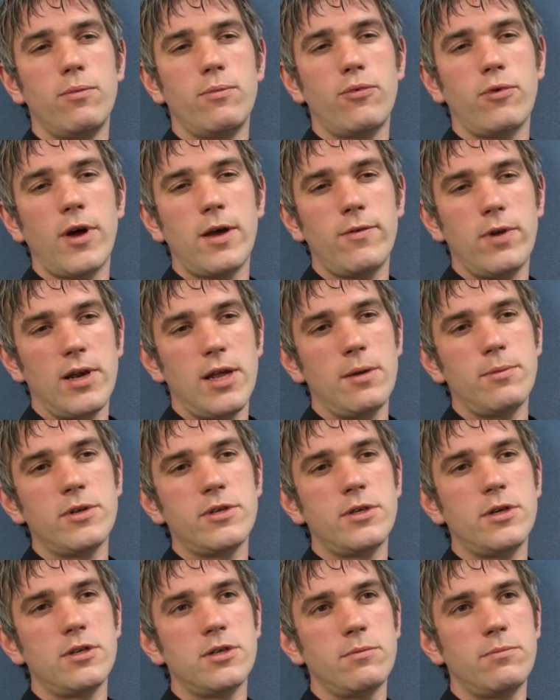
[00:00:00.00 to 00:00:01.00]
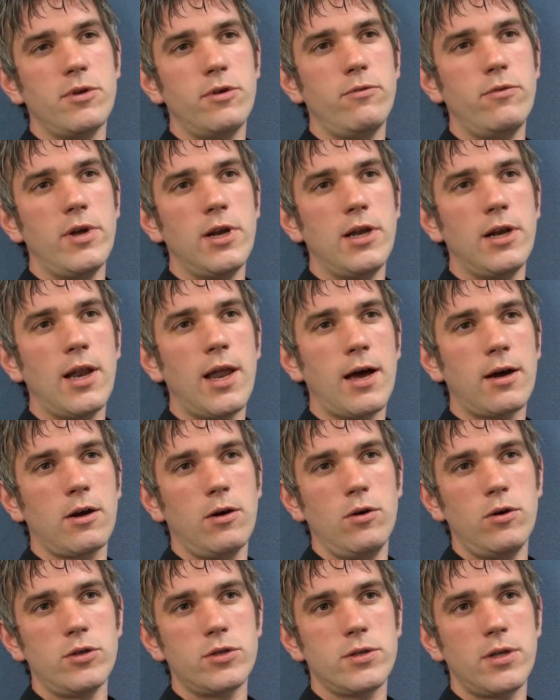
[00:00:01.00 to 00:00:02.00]
Private label sales have been really
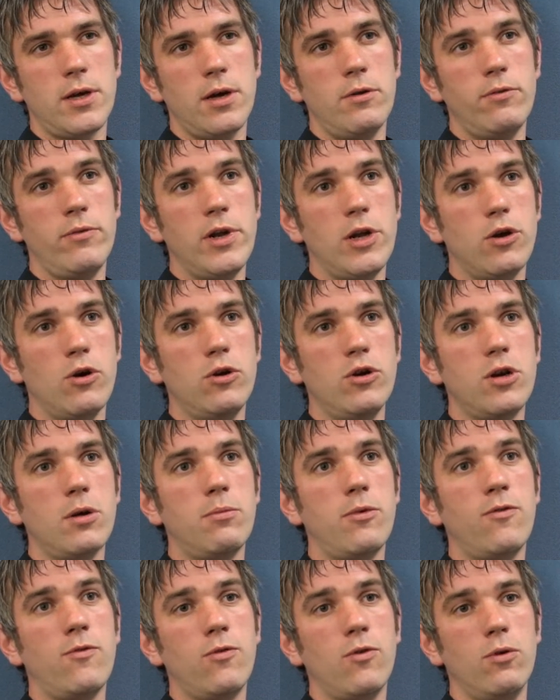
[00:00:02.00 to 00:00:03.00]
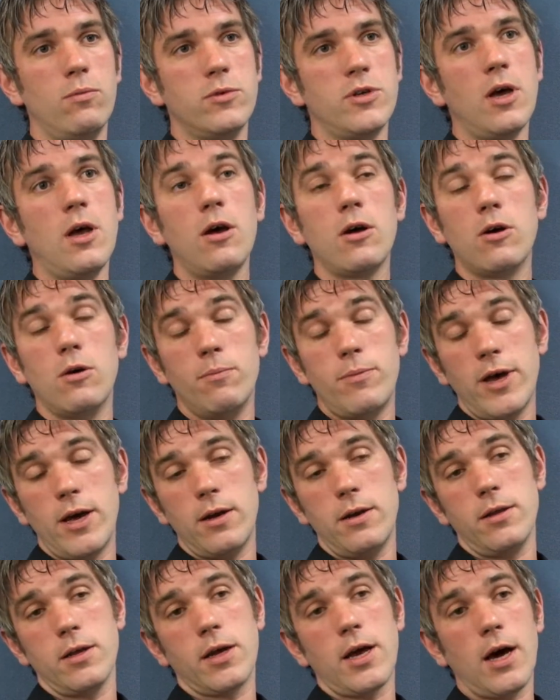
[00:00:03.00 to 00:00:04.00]
lackluster and really underperformed
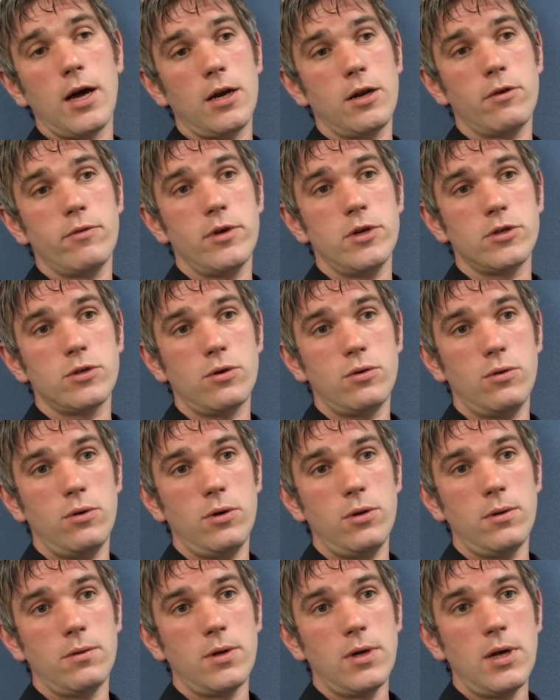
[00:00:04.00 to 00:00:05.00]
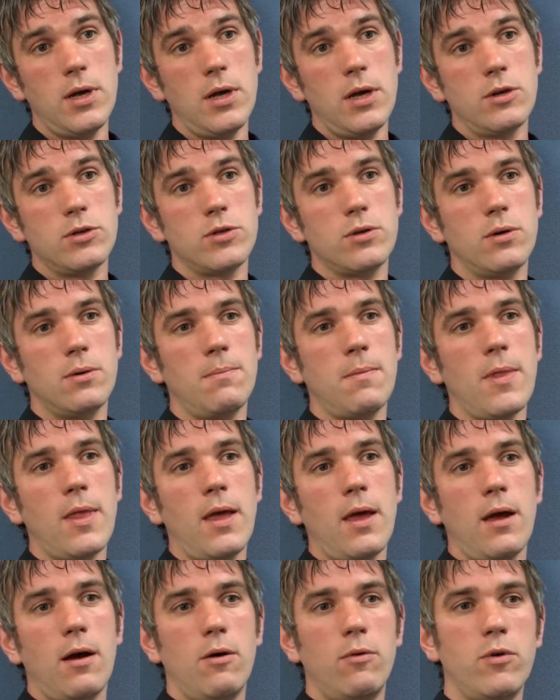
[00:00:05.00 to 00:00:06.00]
compared to the category as a whole. So
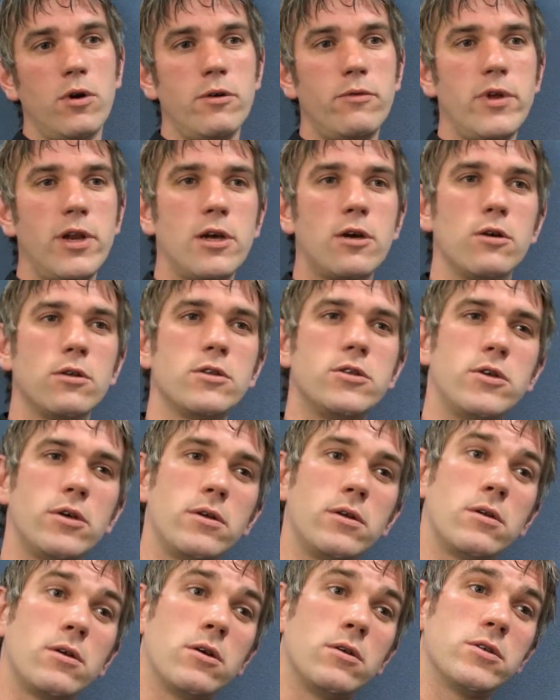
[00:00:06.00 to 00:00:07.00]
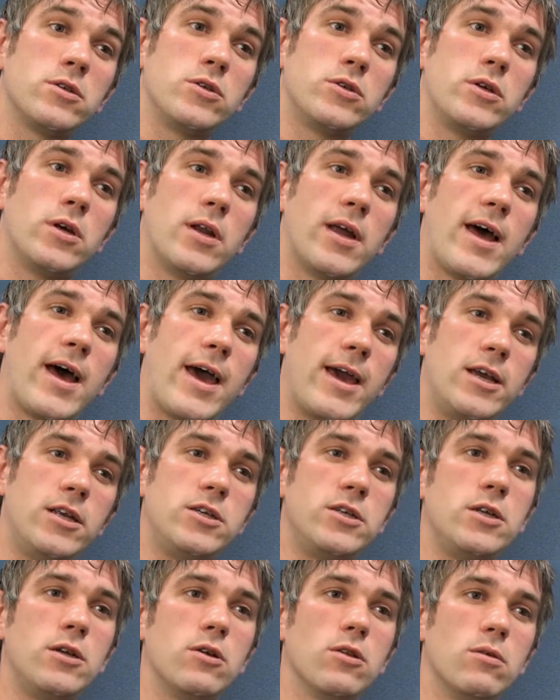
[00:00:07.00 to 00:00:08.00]
I want to really concentrate on
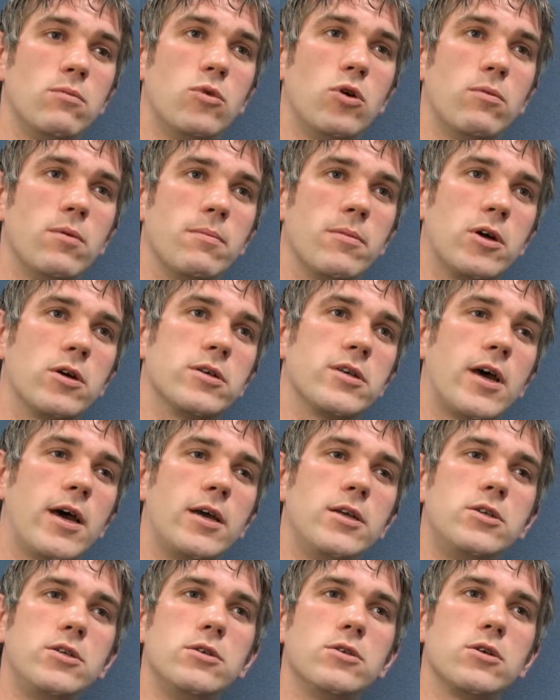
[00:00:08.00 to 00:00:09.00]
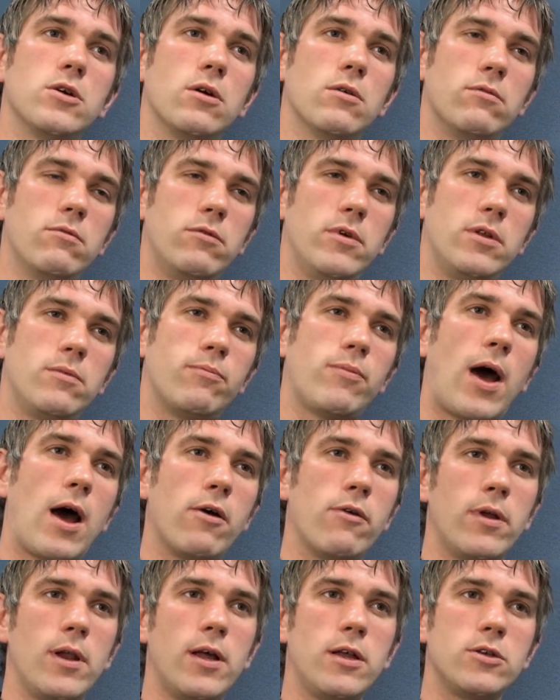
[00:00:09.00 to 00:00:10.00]
hygiene at the moment, because hygiene's got real
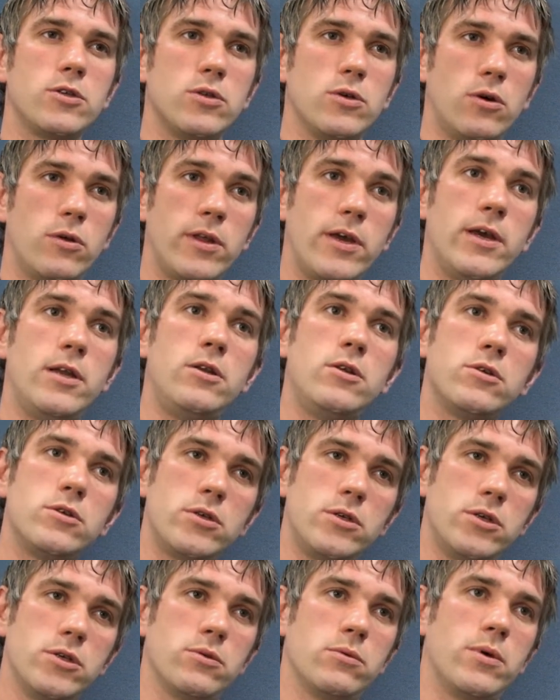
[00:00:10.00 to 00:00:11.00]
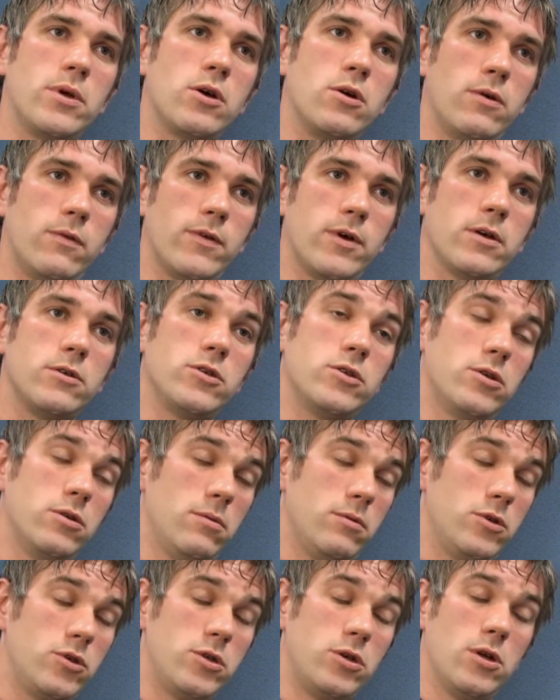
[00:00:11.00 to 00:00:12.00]
parallels to other industries that we cover.
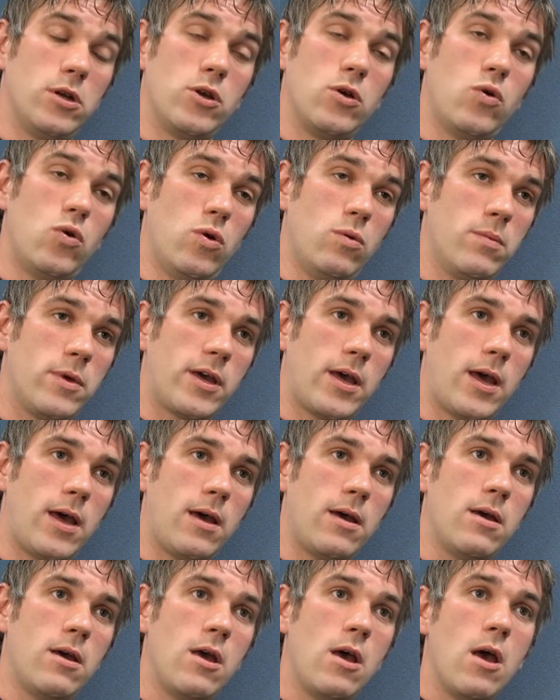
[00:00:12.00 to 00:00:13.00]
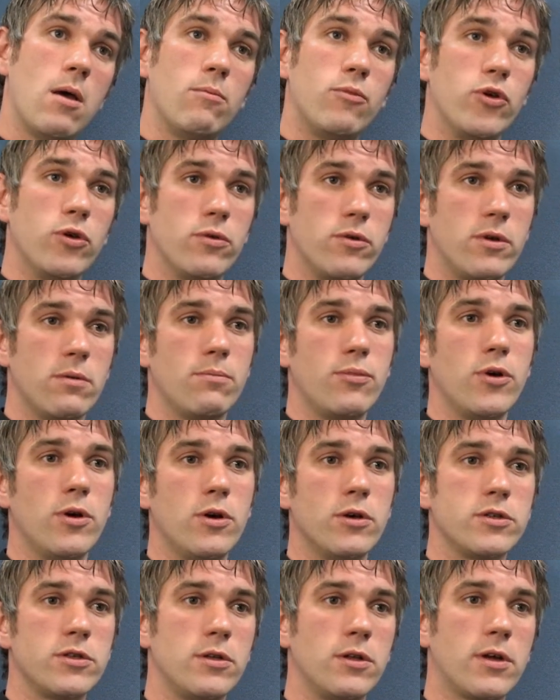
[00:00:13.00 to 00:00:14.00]
So certainly home care, beauty and
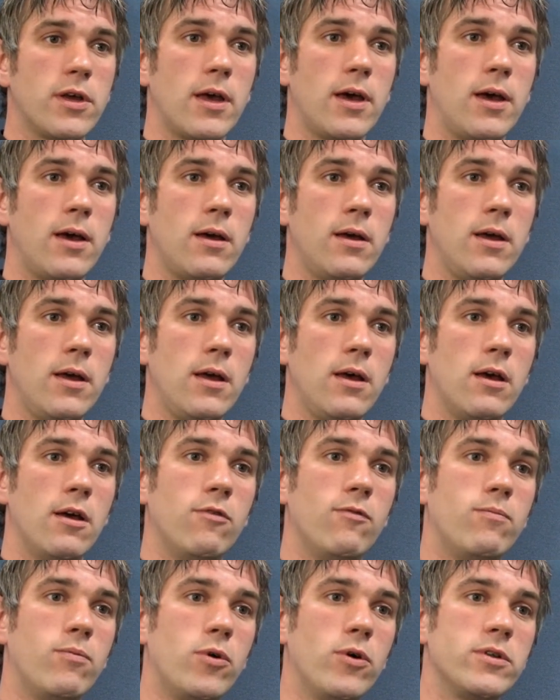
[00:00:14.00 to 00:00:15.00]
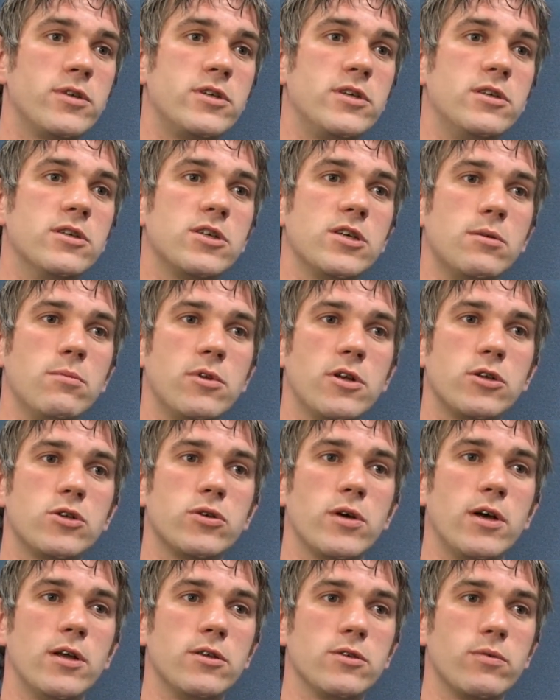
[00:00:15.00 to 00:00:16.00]
personal care have both seen similar
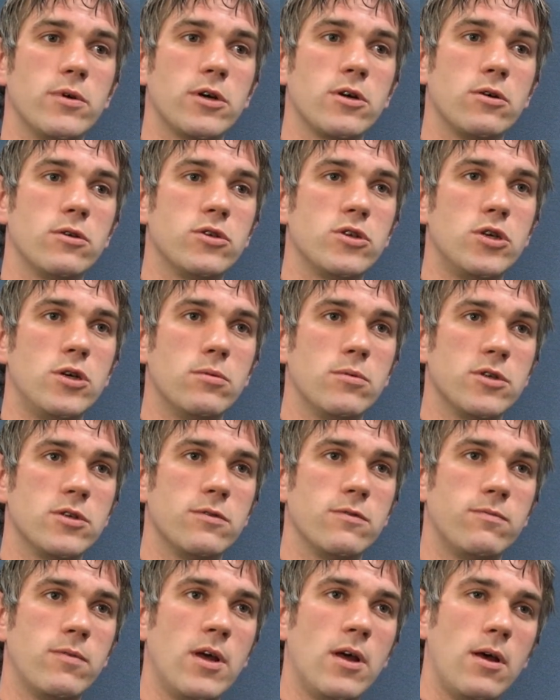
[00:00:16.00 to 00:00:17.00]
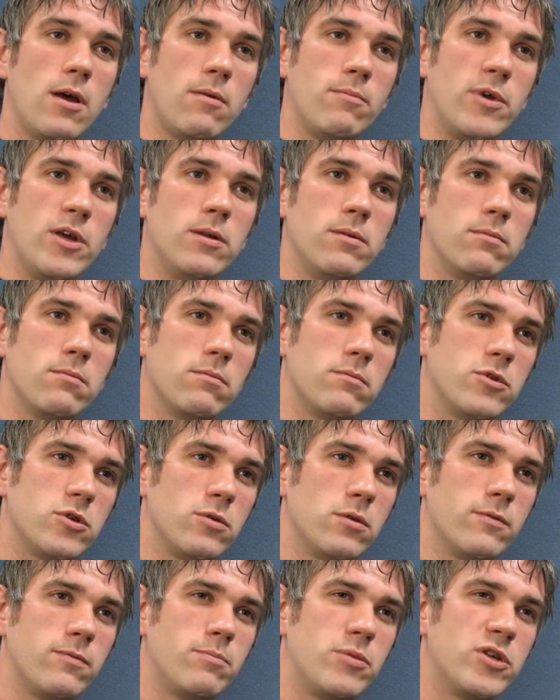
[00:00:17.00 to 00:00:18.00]
trends where consumers have been
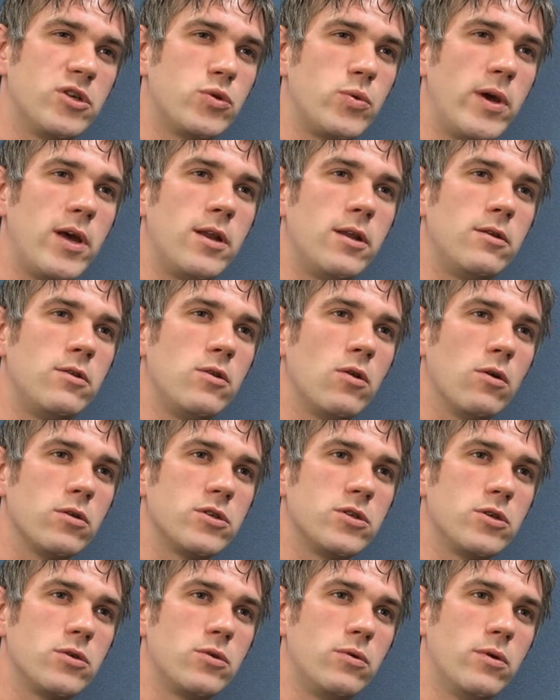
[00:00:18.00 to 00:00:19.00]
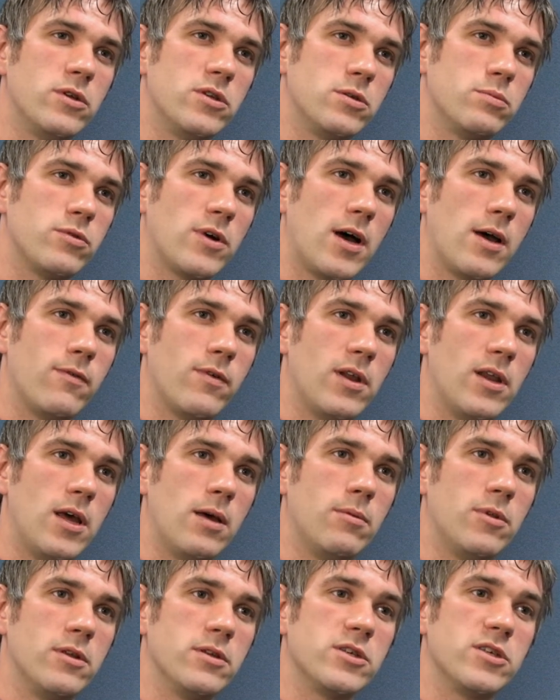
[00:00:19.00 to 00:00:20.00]
sort of persuaded not to go into private
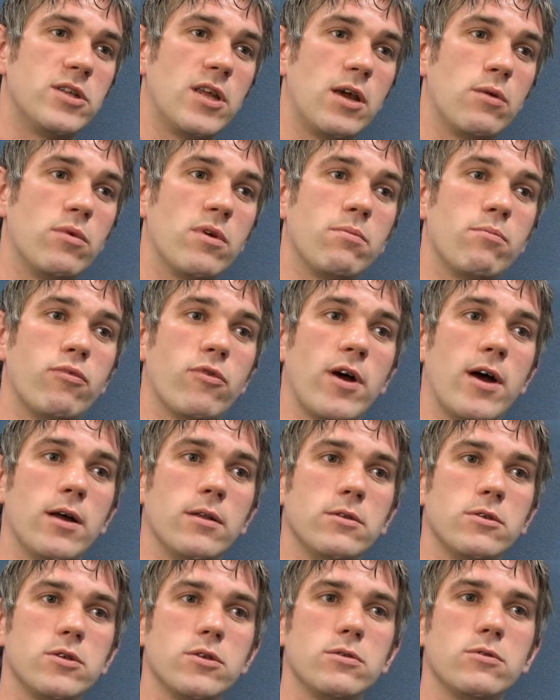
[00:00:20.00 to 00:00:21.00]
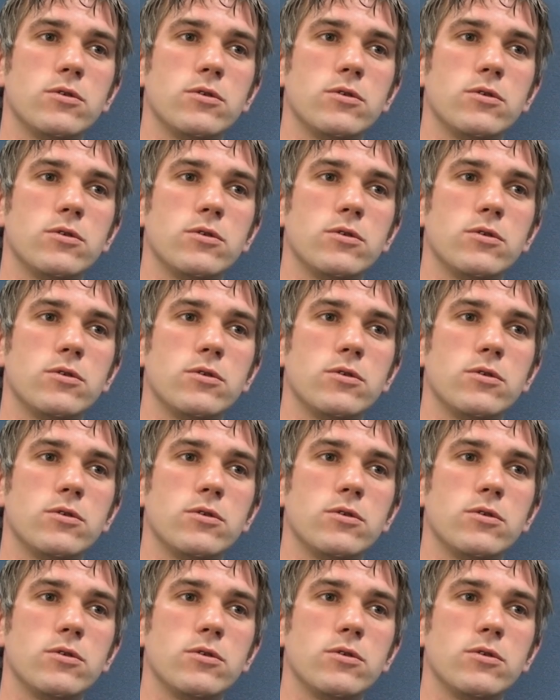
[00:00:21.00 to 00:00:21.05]
label and stay with brands.